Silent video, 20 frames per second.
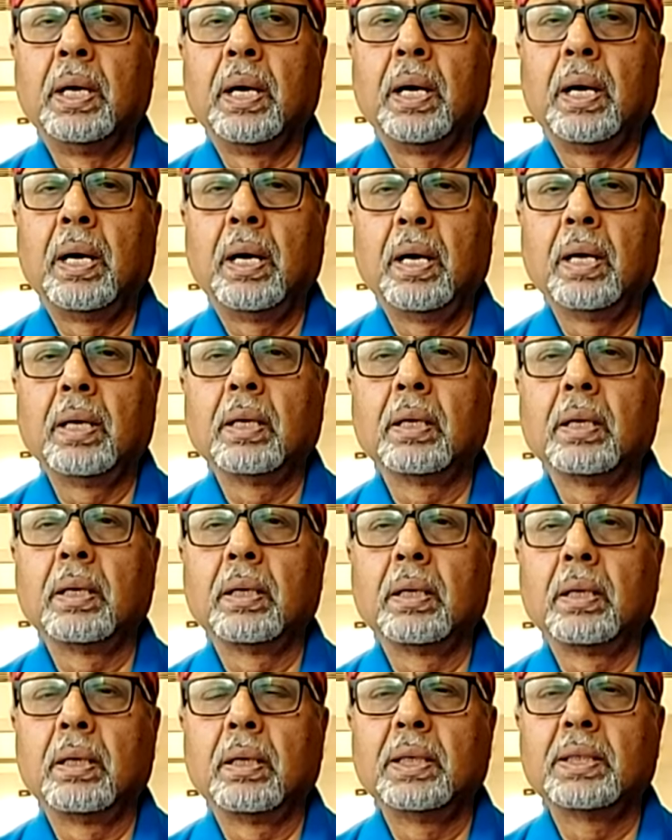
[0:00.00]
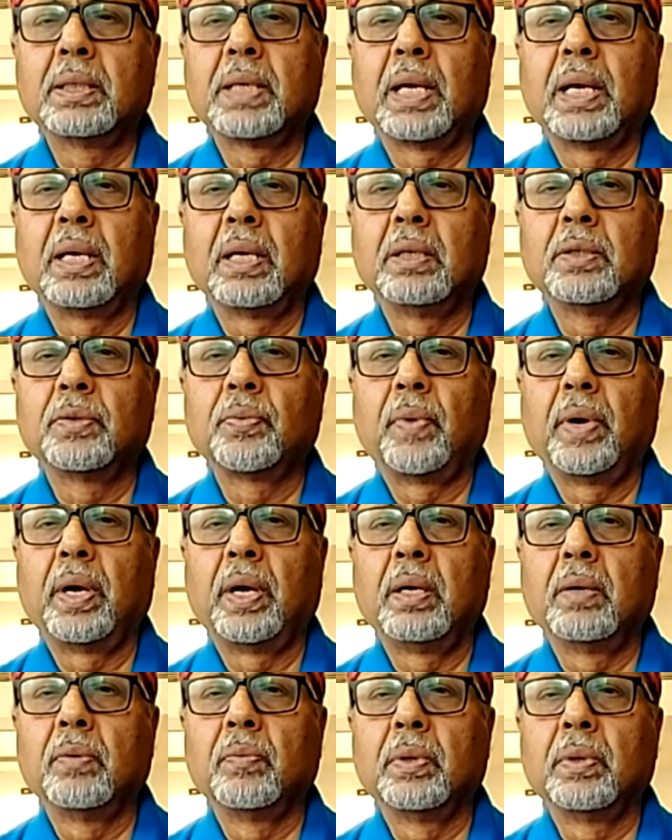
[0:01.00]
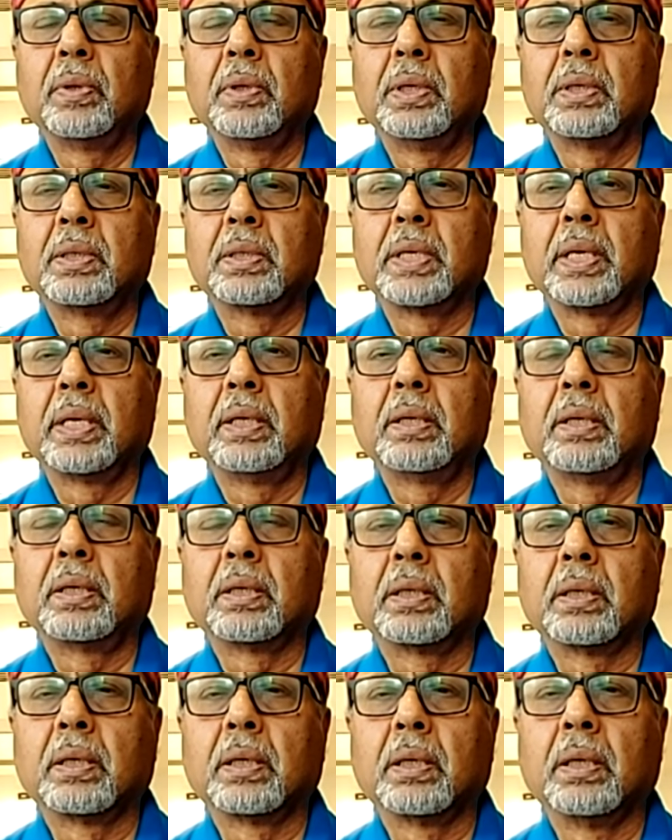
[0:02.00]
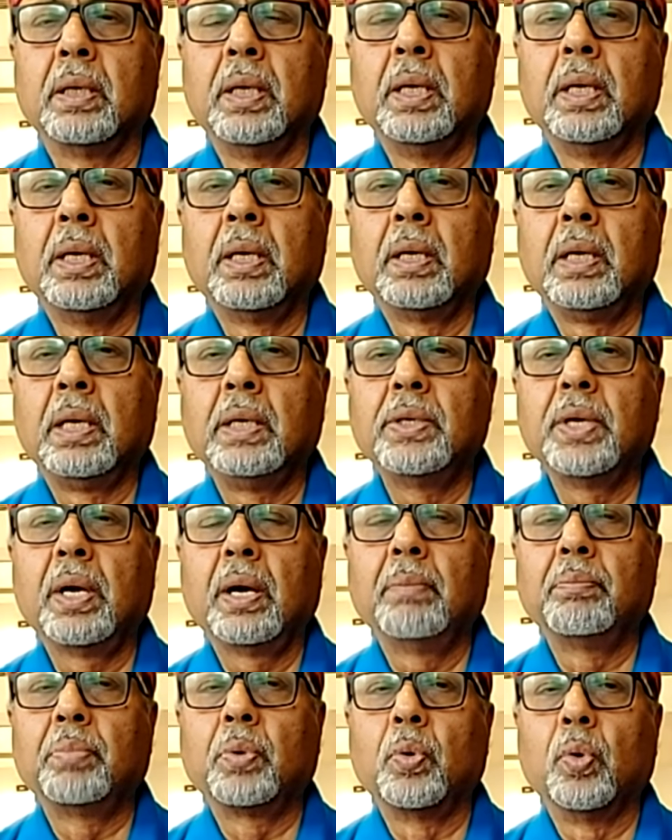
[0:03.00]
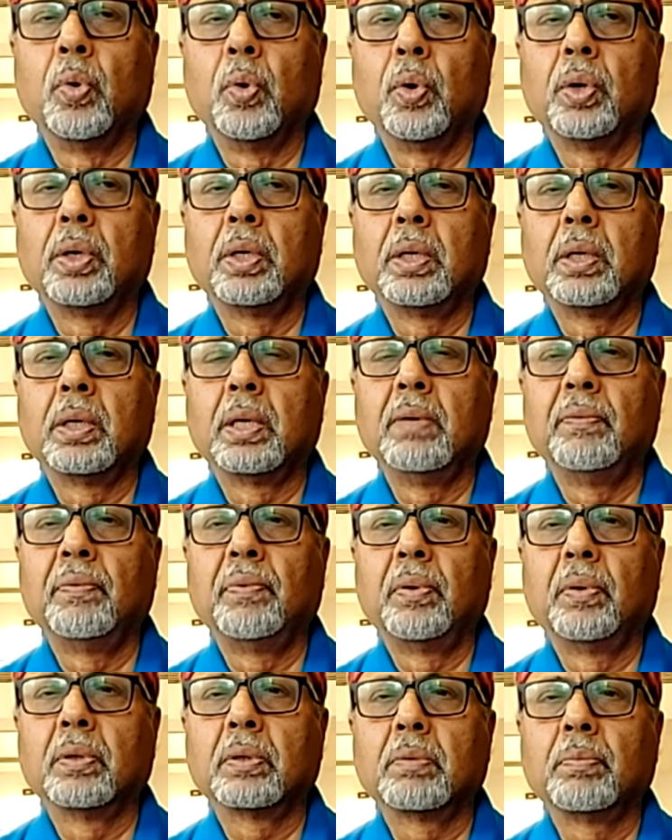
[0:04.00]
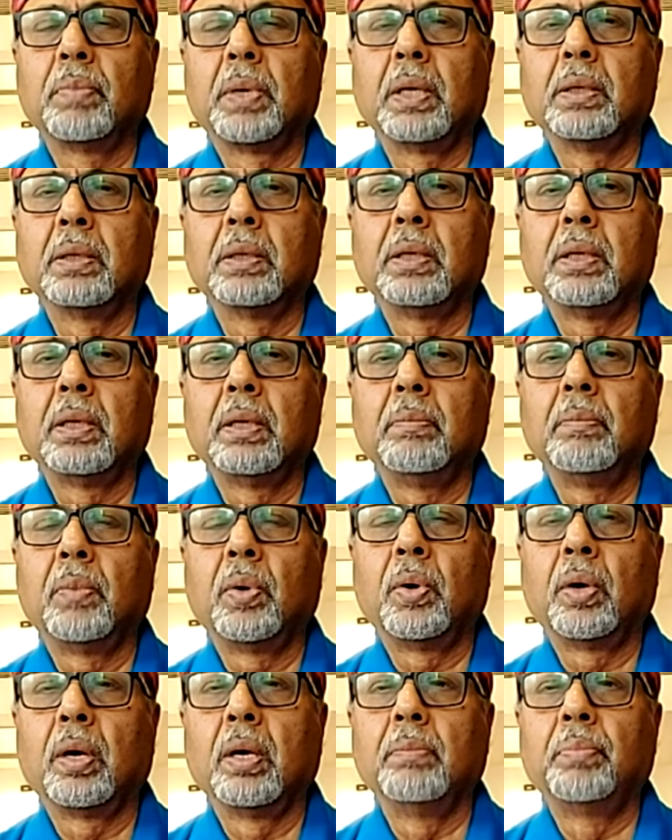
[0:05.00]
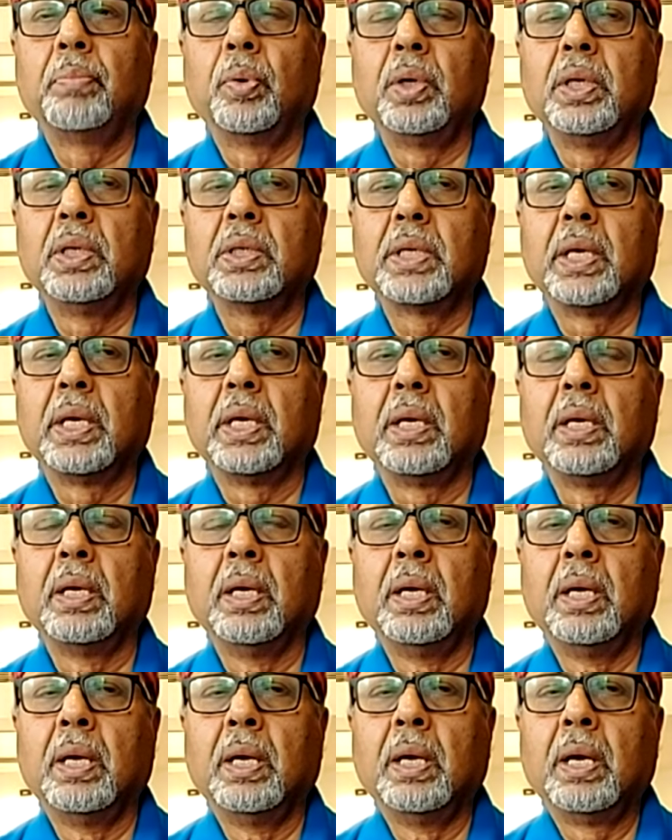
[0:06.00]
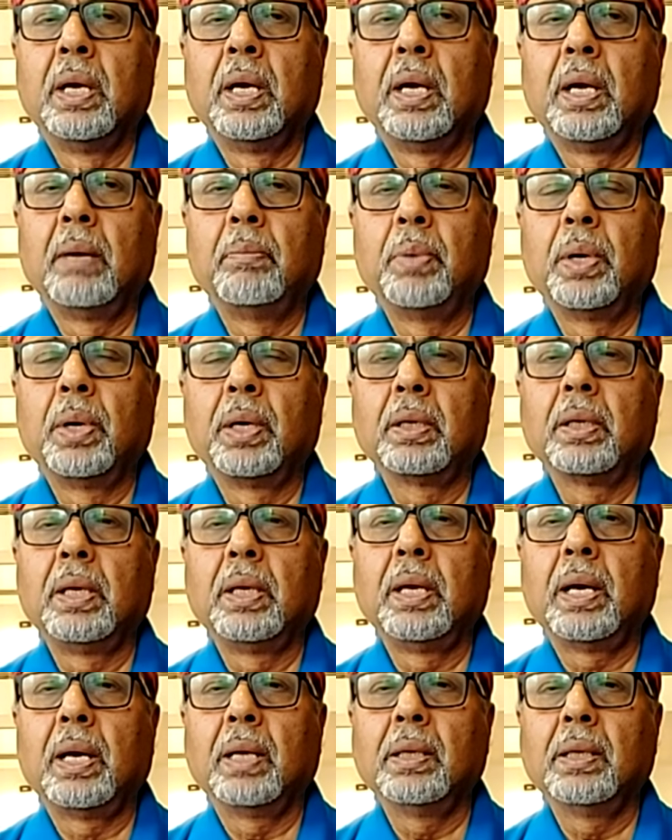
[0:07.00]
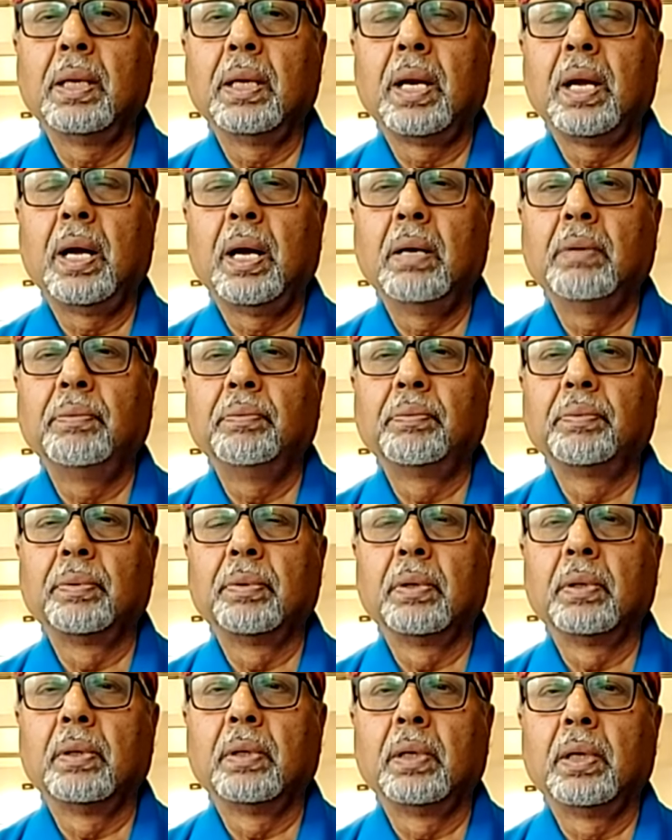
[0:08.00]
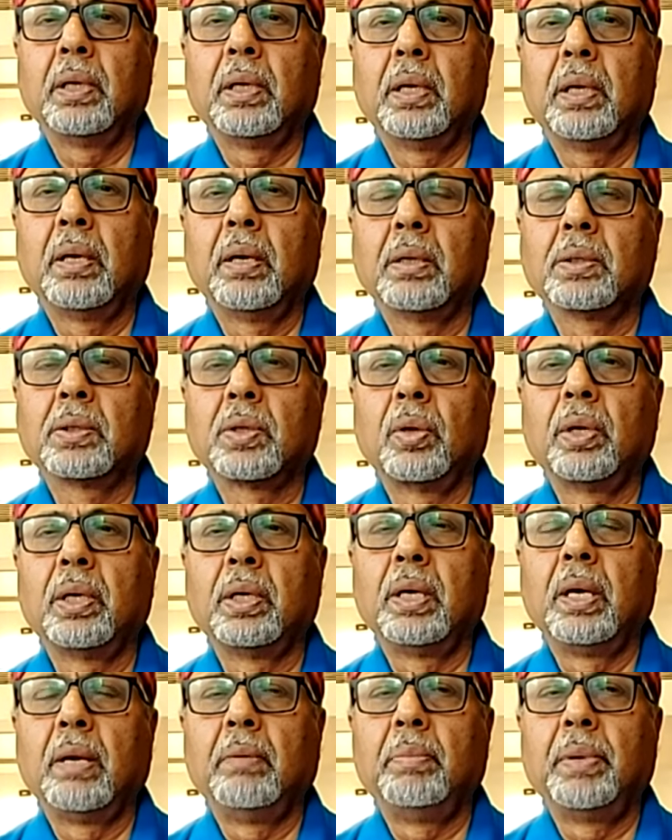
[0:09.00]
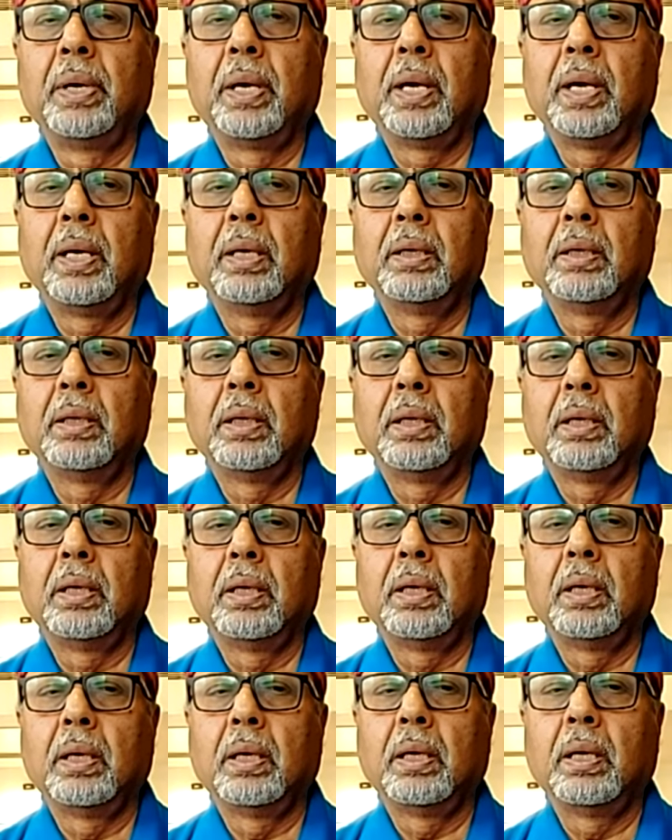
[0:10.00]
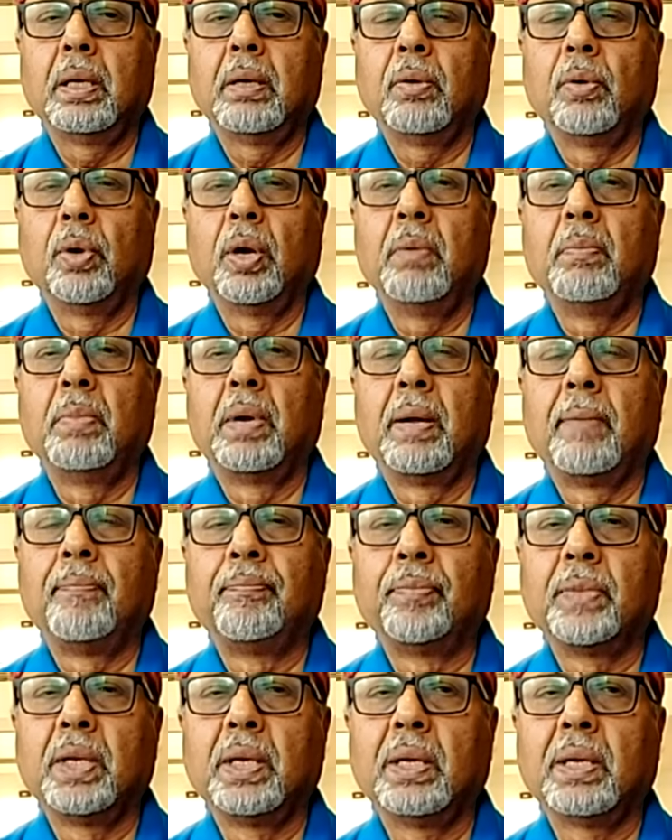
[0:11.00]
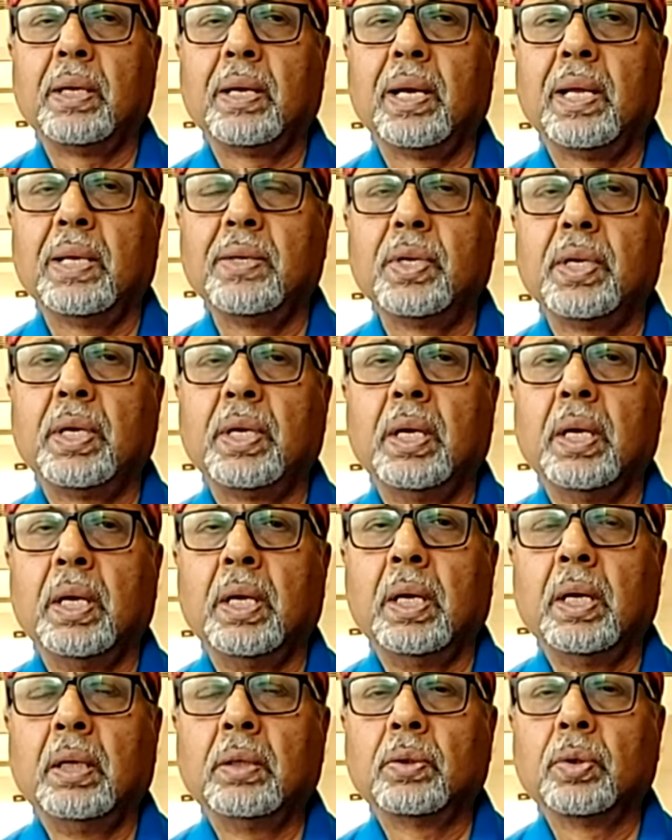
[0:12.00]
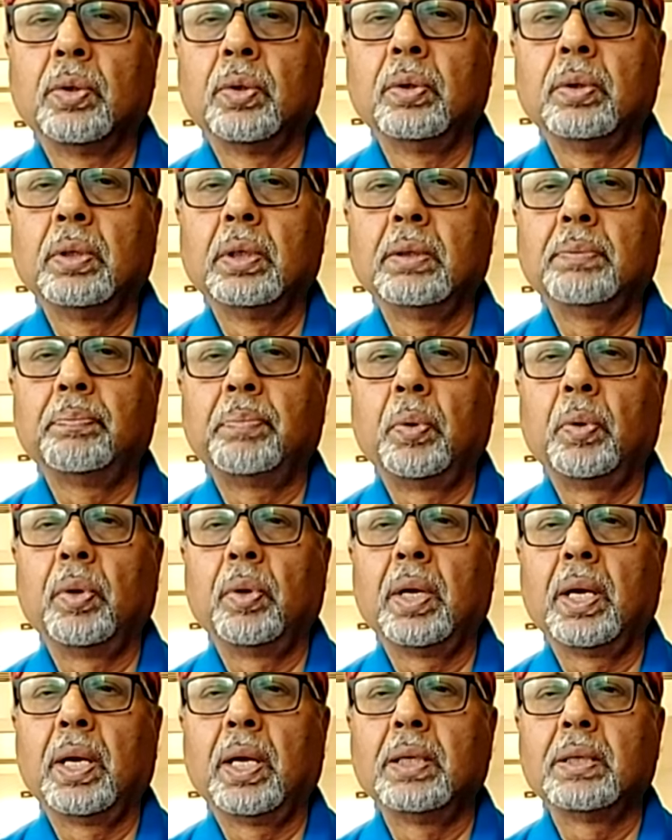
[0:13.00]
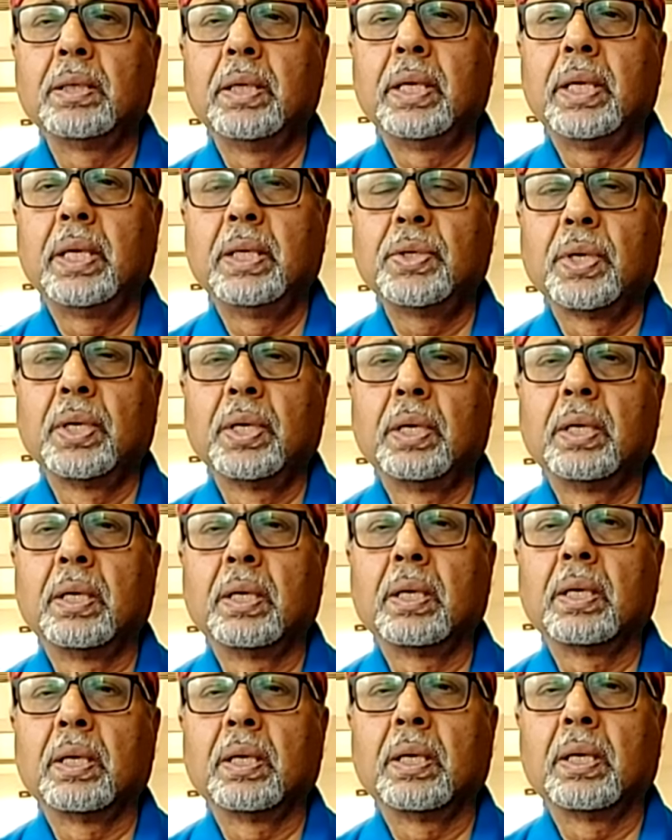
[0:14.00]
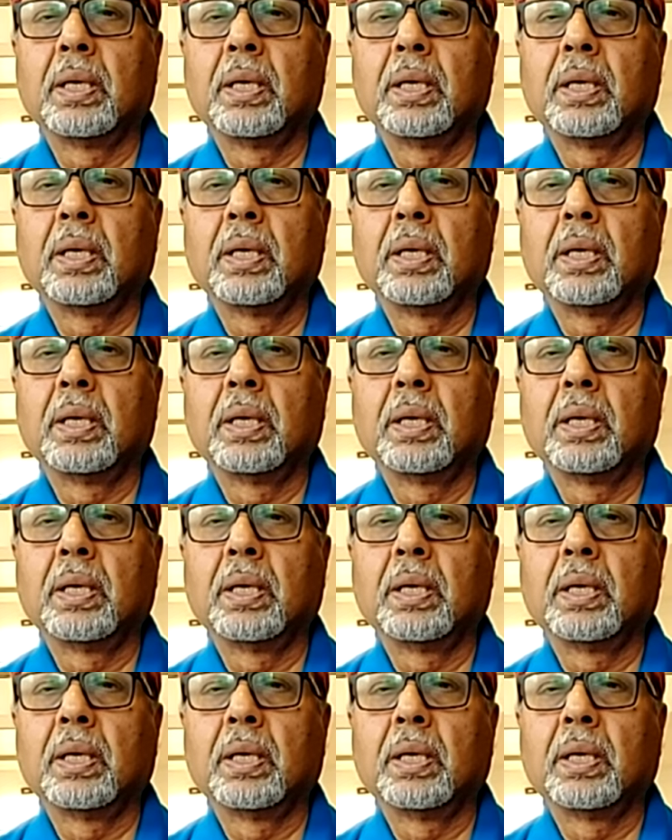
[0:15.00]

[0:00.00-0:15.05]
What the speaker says: are dissatisfied with the strict hijab code enforced by the moral policing. But the other half are solidly behind the ulama, the clergy. So this polarized nation